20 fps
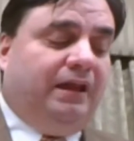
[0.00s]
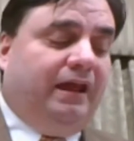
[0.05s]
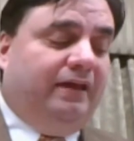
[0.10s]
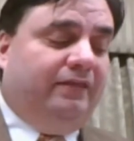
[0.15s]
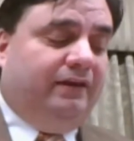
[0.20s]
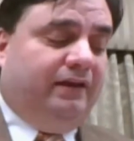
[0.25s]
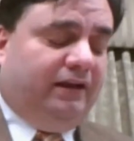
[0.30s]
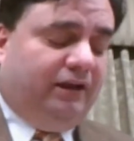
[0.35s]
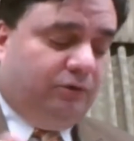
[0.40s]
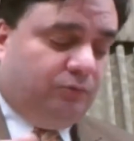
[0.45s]

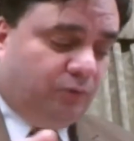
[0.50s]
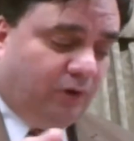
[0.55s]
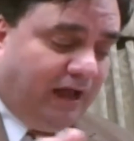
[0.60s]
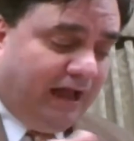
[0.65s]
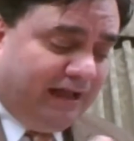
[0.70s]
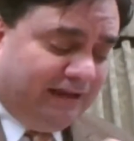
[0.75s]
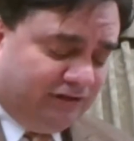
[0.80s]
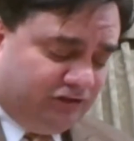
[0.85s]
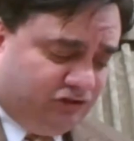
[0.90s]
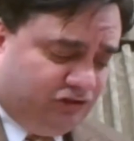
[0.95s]
And then he
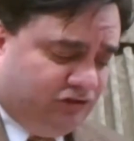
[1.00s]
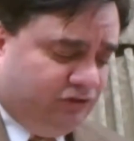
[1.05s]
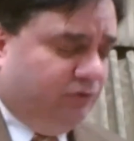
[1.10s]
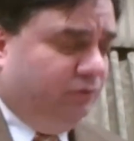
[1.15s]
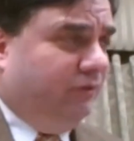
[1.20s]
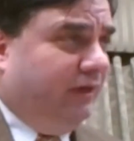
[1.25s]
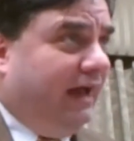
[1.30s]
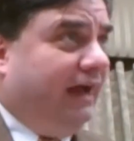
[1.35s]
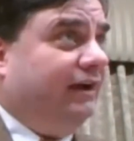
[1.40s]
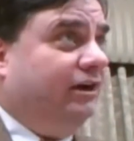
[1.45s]
writes
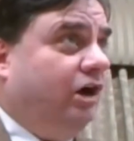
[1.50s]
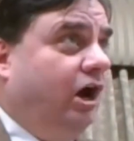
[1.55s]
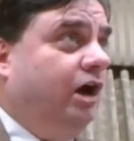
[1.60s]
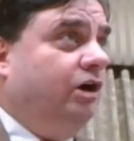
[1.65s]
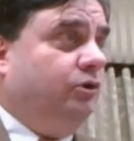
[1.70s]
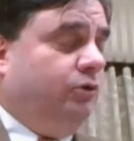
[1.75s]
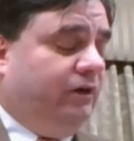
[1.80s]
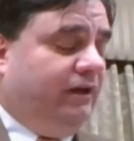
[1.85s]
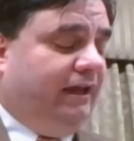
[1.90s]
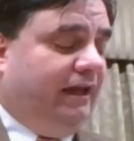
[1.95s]
to that
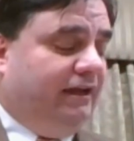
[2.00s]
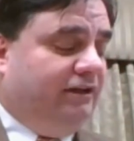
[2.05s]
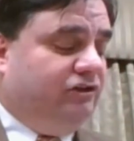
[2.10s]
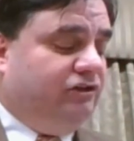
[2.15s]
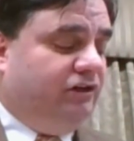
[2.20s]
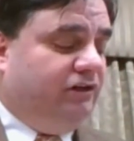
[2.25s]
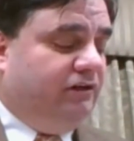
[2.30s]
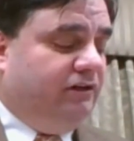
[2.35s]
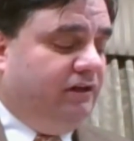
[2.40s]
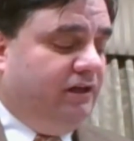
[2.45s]

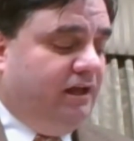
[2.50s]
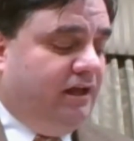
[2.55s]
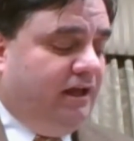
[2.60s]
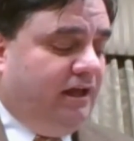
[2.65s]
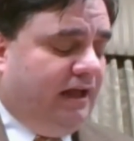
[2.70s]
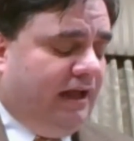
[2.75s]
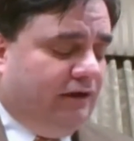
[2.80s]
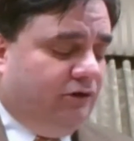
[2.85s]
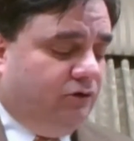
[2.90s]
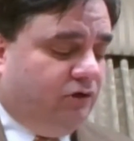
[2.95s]
congregation,
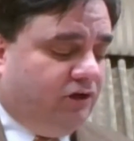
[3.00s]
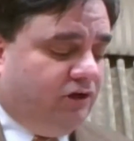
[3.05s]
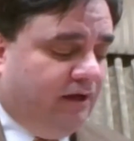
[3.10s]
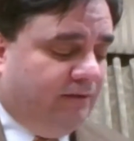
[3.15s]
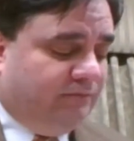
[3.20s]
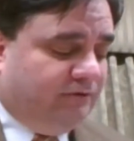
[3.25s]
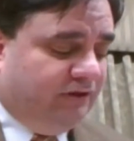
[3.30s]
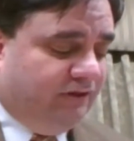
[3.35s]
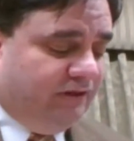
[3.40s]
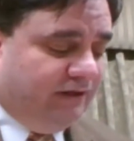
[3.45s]
and you
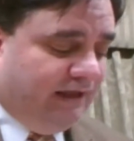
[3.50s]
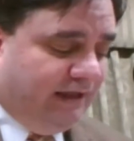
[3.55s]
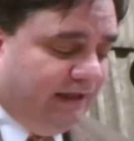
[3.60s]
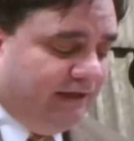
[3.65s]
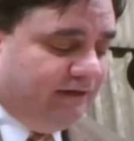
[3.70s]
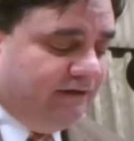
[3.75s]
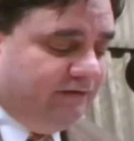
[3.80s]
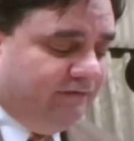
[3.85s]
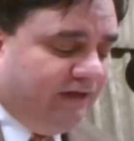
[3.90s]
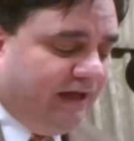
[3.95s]
come to the
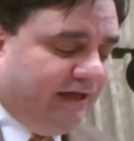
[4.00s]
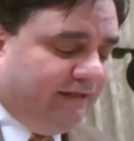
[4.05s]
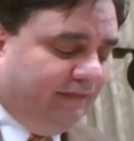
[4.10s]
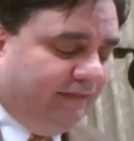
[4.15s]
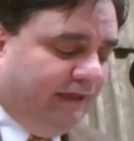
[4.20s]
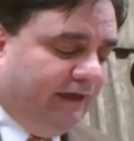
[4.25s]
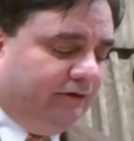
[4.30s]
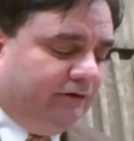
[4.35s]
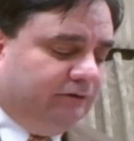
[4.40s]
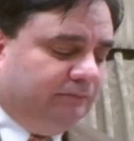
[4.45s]
end of that
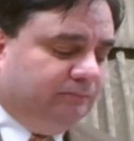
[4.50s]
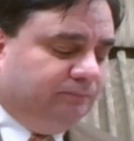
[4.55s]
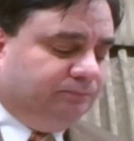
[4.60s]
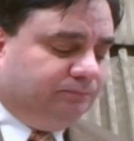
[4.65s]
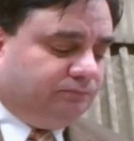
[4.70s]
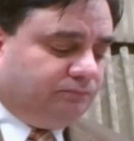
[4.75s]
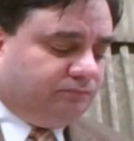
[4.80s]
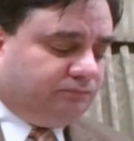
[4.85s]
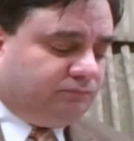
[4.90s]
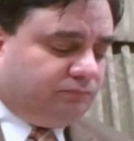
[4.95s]
letter,
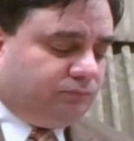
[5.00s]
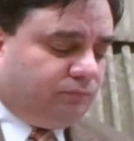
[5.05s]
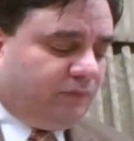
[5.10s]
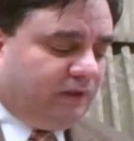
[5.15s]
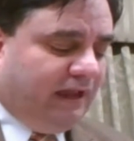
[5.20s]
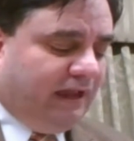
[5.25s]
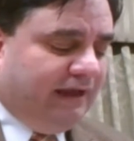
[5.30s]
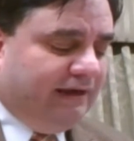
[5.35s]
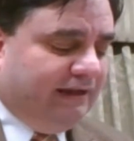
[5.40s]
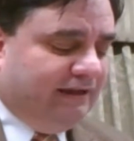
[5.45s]

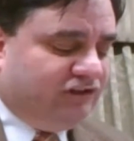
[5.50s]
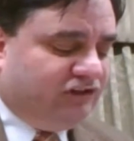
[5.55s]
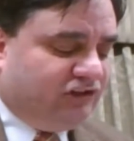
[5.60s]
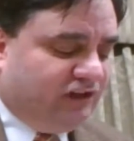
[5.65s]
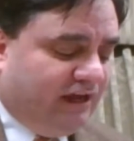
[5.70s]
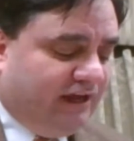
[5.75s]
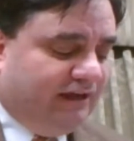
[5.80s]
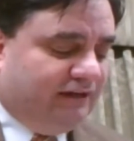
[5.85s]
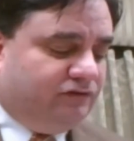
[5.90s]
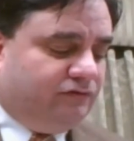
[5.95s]
and he
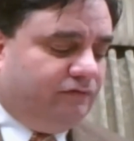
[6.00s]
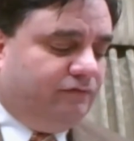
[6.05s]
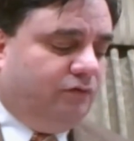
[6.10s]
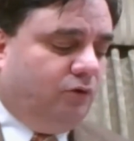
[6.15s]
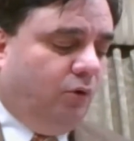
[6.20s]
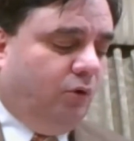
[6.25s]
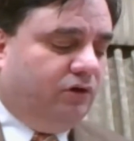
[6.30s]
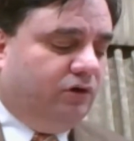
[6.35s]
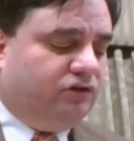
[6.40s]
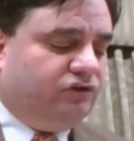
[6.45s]
says, of
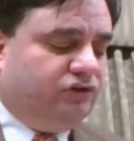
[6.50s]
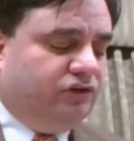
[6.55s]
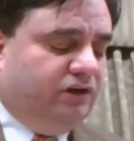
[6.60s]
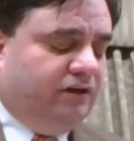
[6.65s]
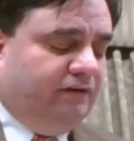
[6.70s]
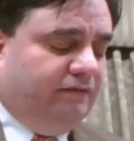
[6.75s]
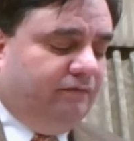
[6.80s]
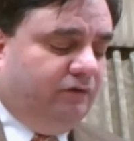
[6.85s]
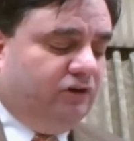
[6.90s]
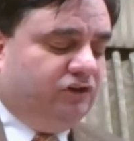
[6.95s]
course,
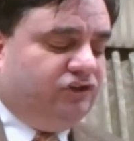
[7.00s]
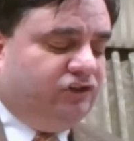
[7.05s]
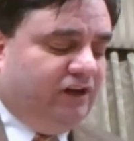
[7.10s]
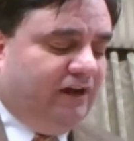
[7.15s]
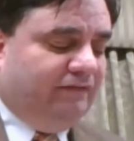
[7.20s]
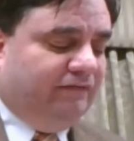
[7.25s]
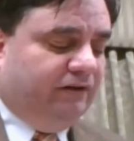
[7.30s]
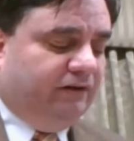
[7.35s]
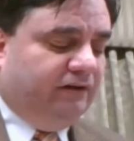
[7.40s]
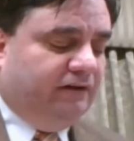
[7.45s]
in verse
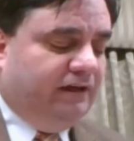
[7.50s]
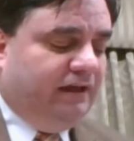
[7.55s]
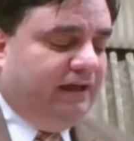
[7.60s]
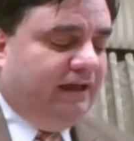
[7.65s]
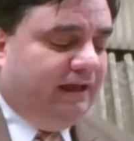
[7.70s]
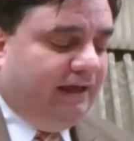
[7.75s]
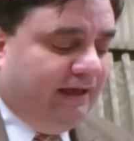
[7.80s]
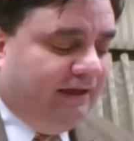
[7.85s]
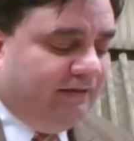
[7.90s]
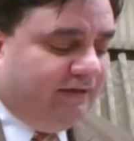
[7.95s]
7,
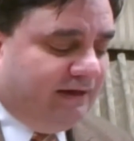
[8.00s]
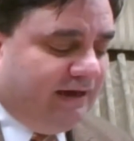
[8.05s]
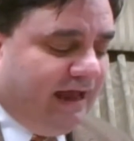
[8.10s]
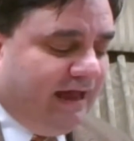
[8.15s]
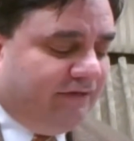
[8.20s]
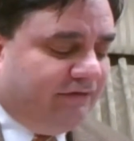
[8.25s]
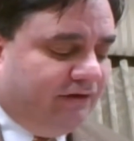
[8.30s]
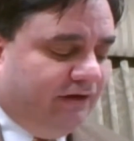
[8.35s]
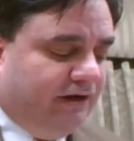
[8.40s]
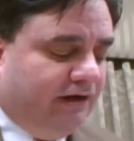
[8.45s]
He that
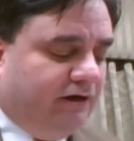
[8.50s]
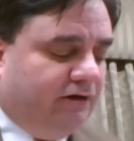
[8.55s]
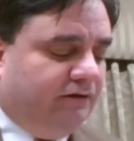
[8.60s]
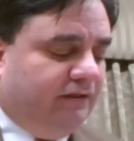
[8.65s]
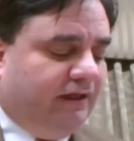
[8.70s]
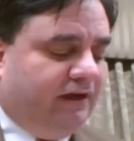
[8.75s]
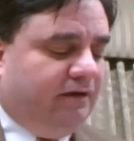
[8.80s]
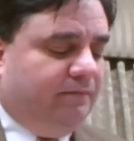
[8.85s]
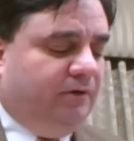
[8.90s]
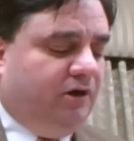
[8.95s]
hath an ear,
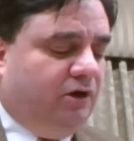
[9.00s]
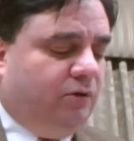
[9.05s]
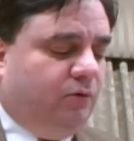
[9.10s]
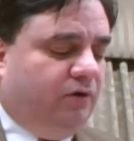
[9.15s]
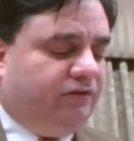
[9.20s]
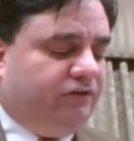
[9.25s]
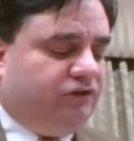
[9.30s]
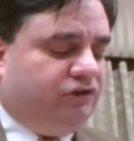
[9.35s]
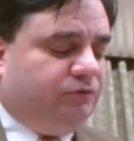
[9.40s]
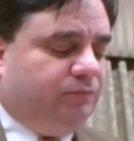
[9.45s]
let him hear
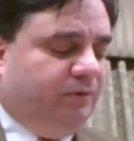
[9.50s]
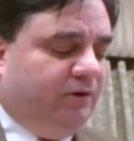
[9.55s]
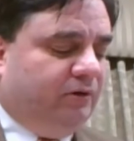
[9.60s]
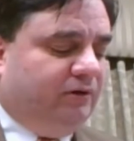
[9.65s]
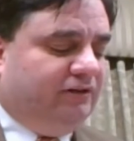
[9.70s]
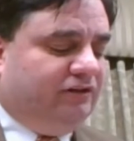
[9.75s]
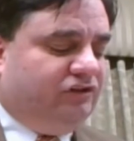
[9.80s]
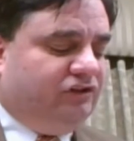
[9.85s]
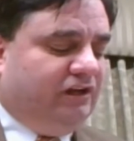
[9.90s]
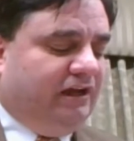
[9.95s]
what the
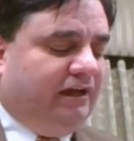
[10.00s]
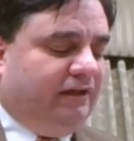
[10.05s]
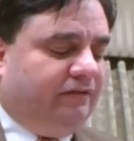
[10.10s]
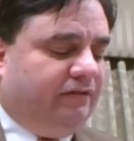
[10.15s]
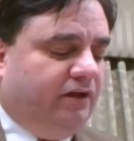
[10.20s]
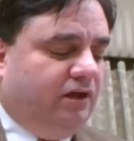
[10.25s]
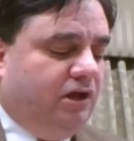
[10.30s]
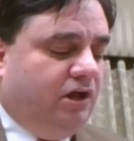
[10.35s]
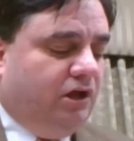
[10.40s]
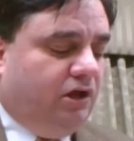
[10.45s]
Spirit
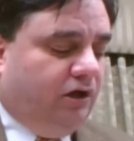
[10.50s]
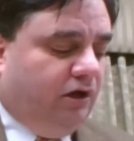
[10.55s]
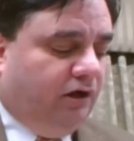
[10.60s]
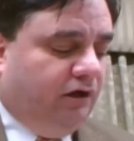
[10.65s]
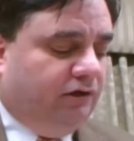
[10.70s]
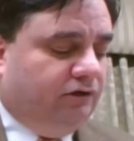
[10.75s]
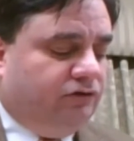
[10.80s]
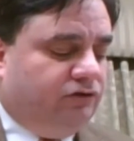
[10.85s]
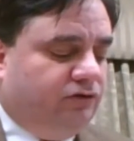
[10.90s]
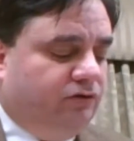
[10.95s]
saith
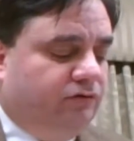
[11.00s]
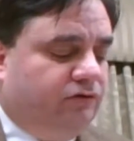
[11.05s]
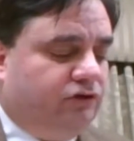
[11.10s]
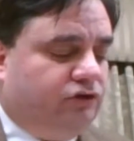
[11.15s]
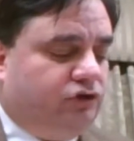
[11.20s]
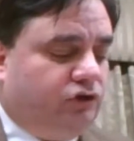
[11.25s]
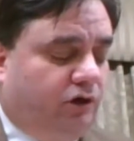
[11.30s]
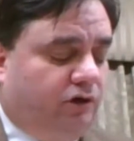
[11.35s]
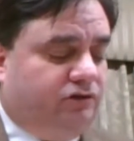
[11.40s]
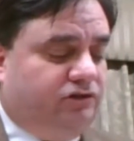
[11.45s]
unto the
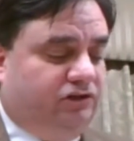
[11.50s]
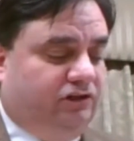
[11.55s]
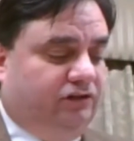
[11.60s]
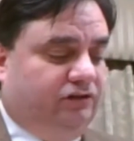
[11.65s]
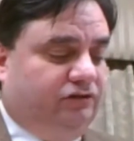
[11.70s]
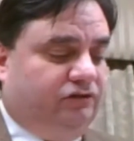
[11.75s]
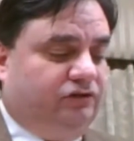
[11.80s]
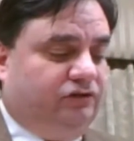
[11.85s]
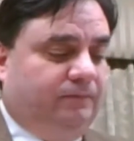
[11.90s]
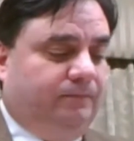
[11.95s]

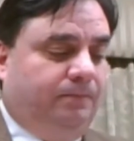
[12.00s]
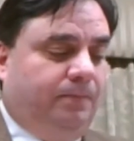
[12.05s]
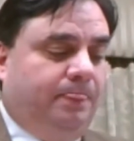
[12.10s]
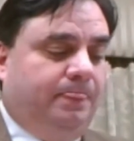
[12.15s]
churches.